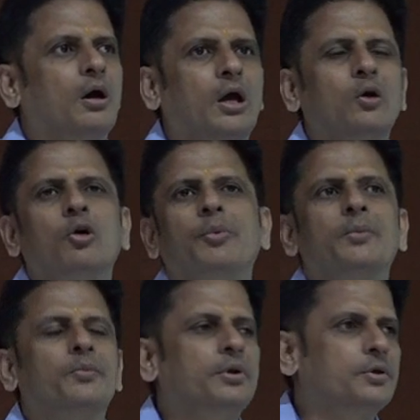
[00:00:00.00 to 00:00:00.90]
I hope I
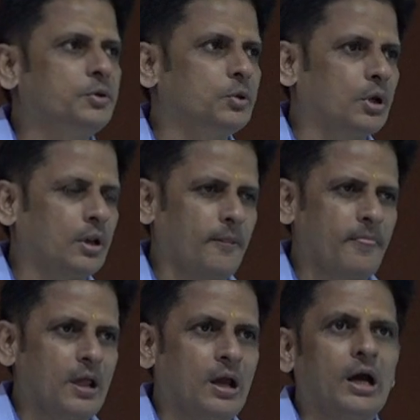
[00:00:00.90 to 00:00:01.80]
am clear to you all.
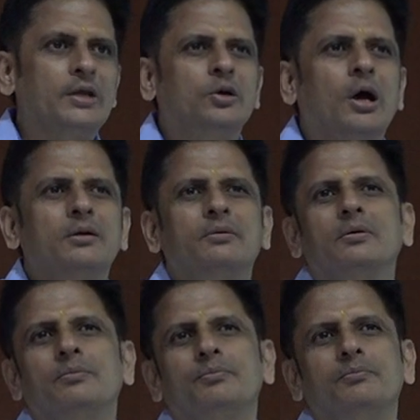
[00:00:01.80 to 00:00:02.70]
I thought
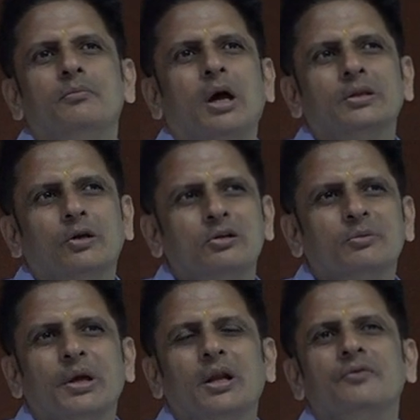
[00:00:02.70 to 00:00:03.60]
to
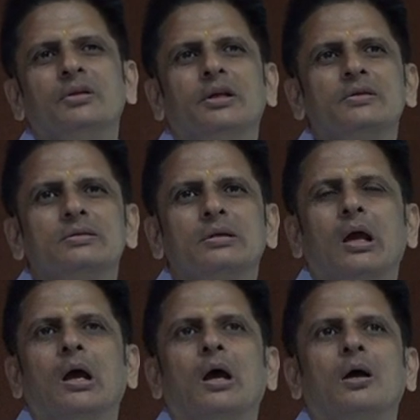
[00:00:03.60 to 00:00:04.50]
begin with this
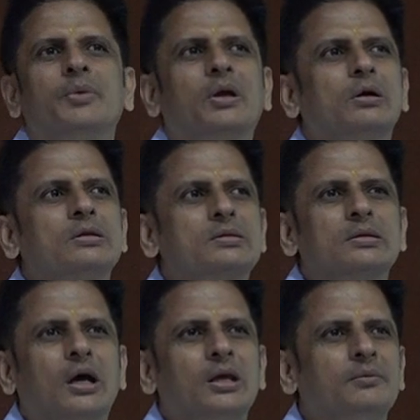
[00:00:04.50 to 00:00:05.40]
because
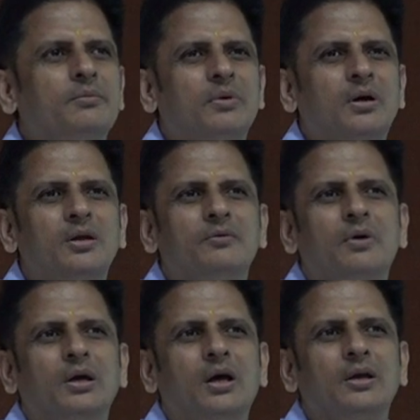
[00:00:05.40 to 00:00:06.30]
I
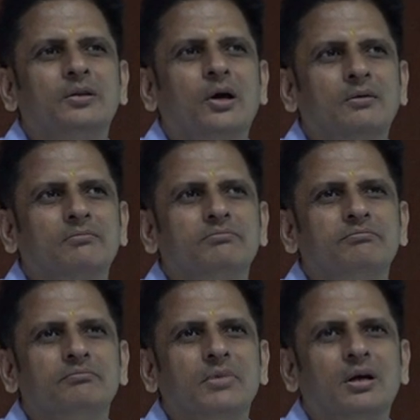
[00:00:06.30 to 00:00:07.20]
thought
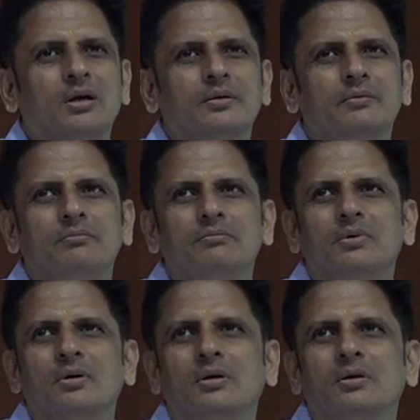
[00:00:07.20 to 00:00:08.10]

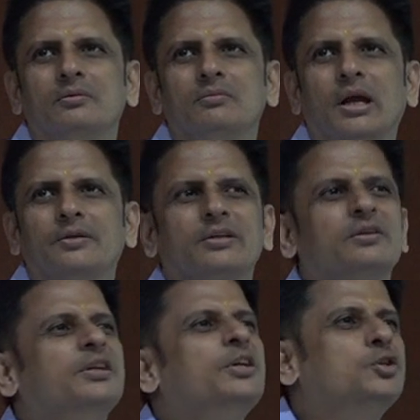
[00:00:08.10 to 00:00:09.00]
that there's a
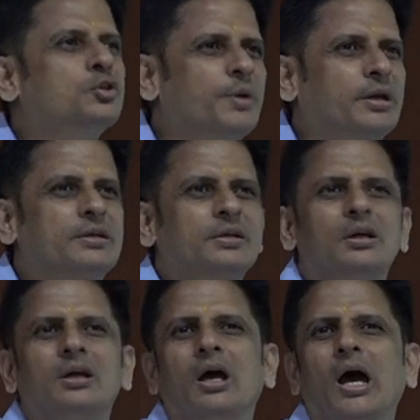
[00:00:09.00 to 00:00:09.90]
need to make it
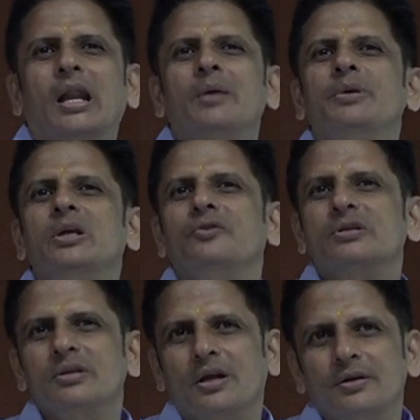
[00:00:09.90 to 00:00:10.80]

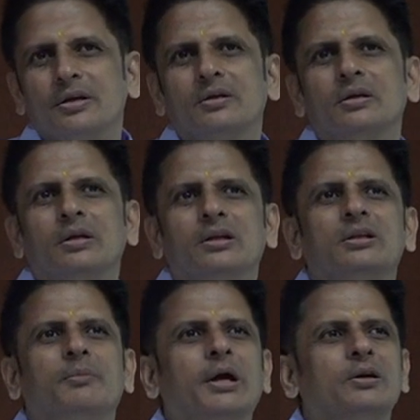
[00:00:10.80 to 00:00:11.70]
unambiguously clear in the
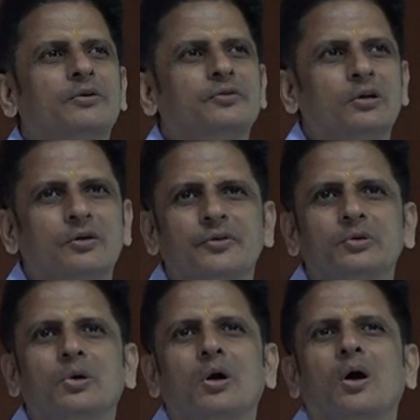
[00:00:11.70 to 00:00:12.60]
mind of all of
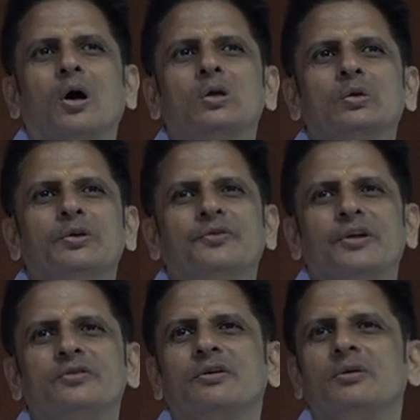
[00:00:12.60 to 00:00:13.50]
you, or to
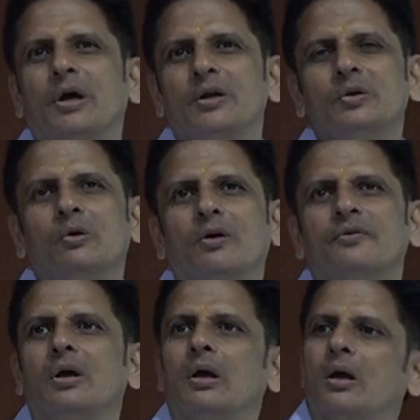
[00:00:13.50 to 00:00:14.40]
refresh or remind you
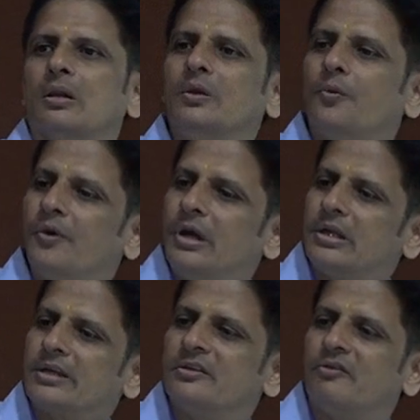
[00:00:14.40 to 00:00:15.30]
of the way it
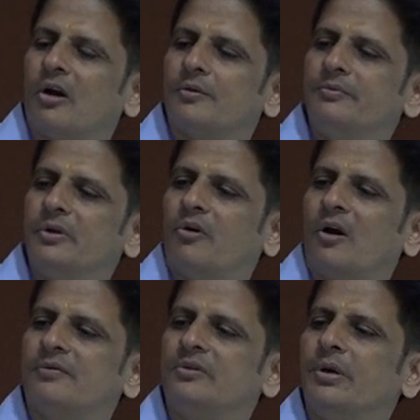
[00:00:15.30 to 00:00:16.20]
has evolved,
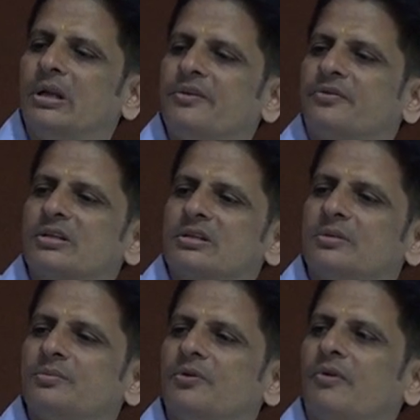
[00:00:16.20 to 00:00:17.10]
the belief
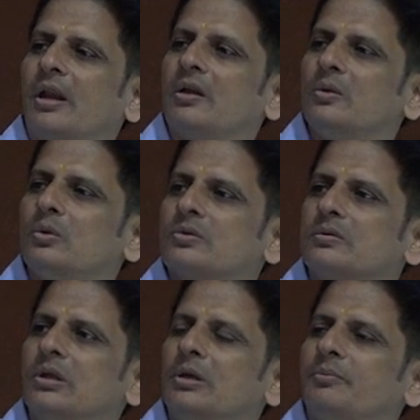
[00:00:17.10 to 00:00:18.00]
system, the values,
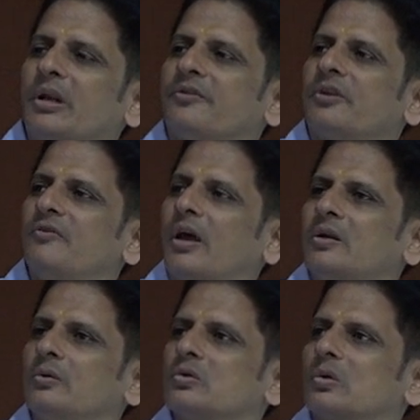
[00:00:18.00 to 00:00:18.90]
the peripheral
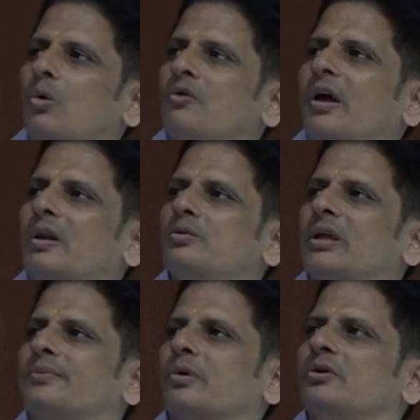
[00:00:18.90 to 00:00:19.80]
values, core values,
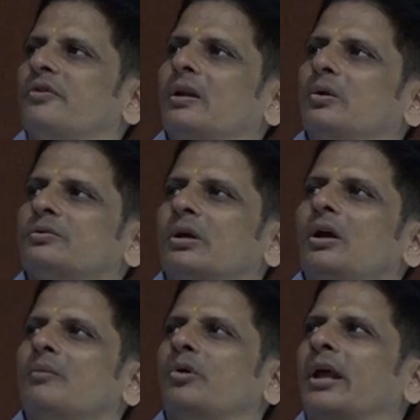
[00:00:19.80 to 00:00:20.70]
absolute values,
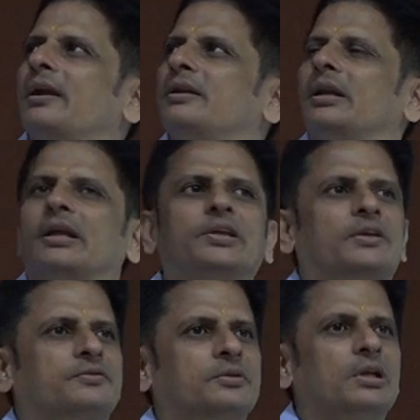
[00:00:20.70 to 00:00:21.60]
morality and
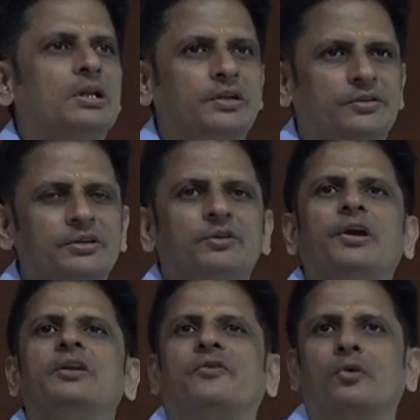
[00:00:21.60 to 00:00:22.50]
ethics. This is the way
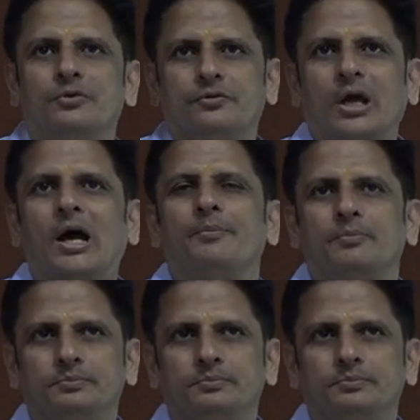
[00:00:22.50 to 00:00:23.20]
it flows up.